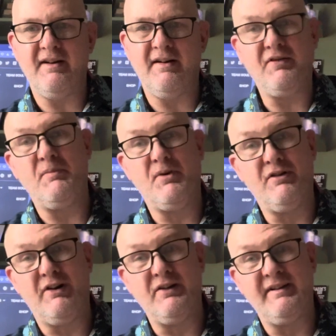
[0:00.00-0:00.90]
I've got
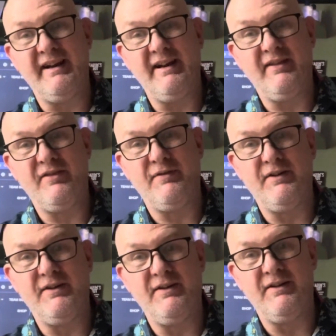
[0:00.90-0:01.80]
more ideas
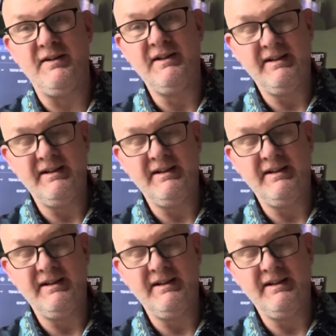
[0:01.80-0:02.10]
for